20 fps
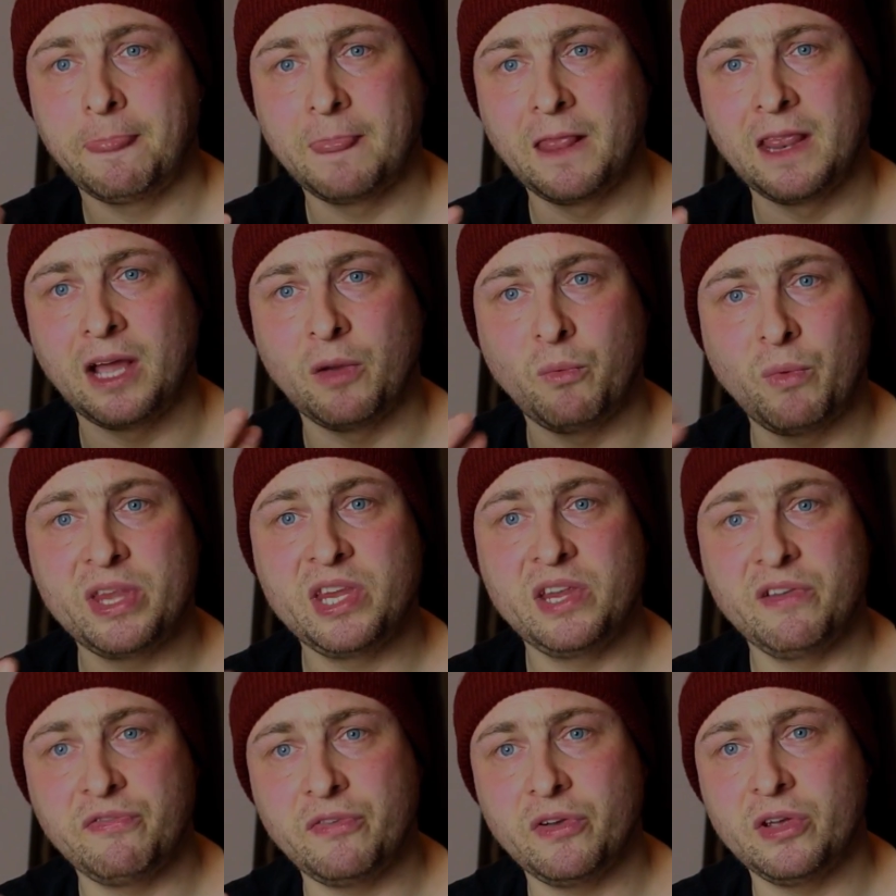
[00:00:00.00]
like when
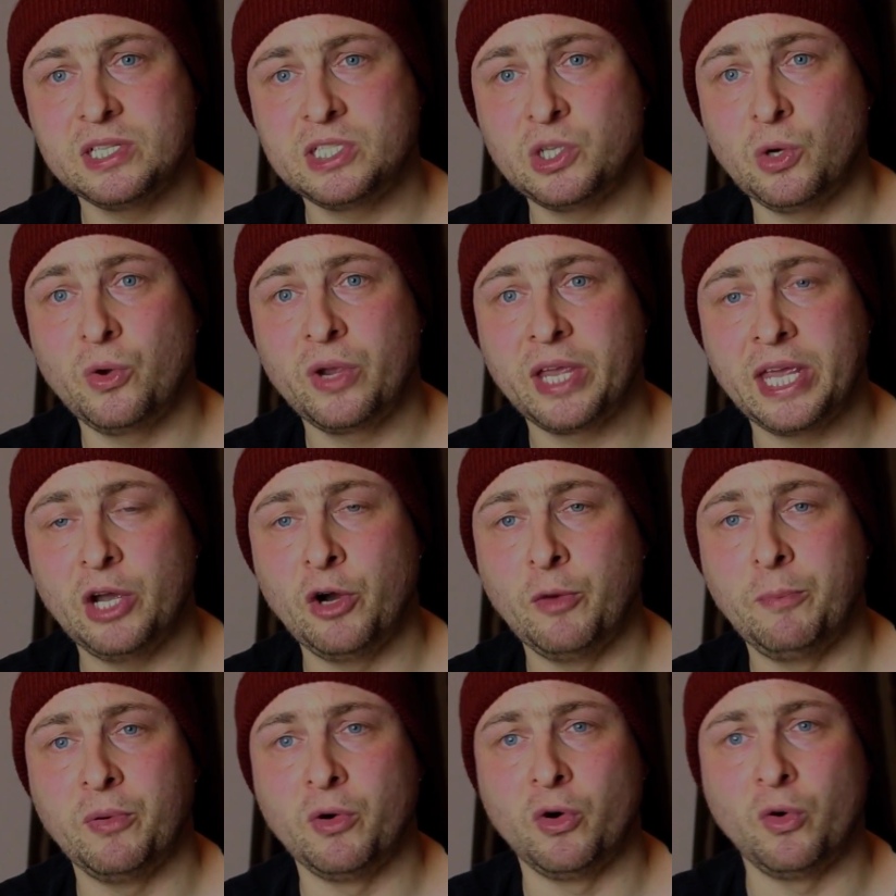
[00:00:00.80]
you first hook it
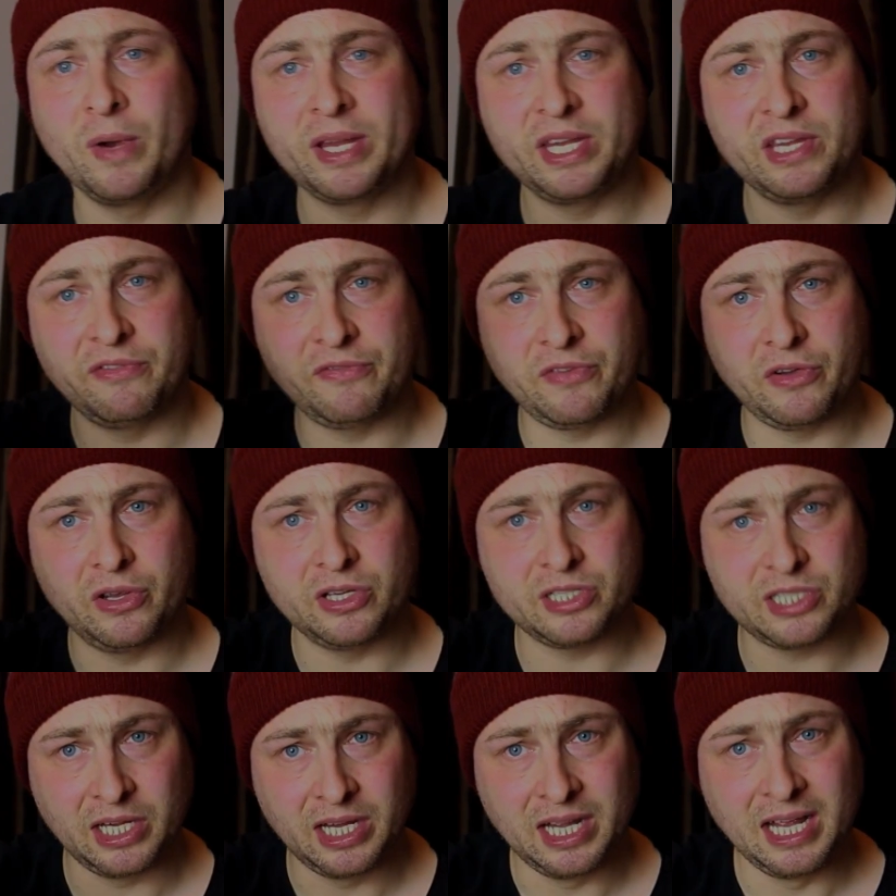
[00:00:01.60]
up or when you
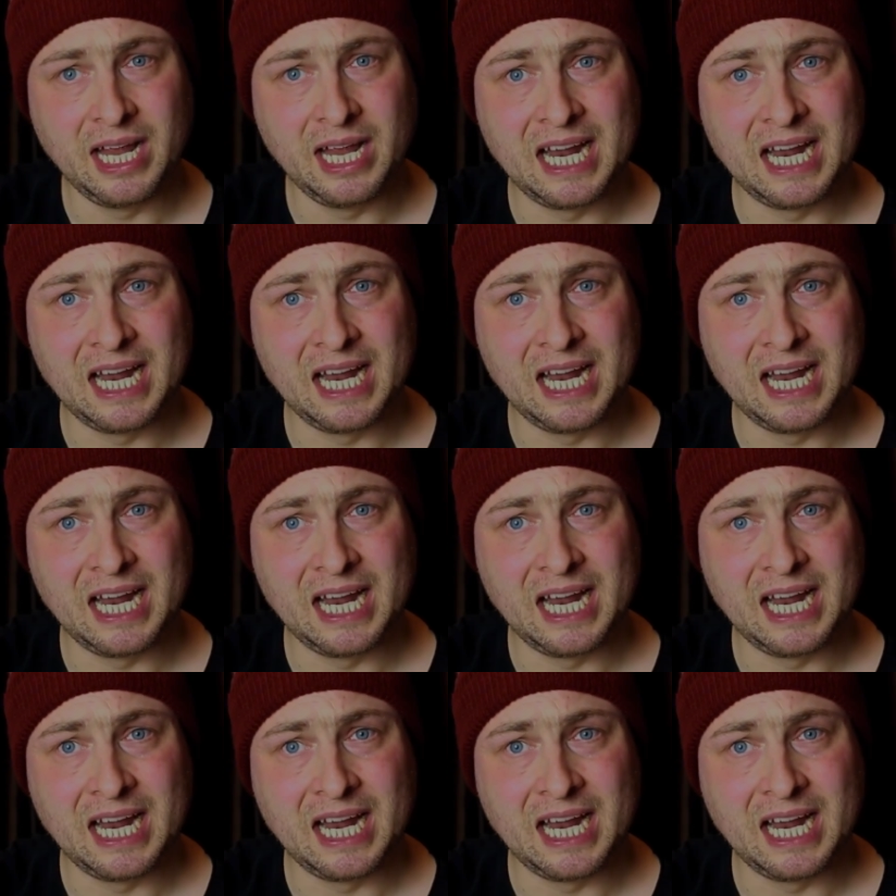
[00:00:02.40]
first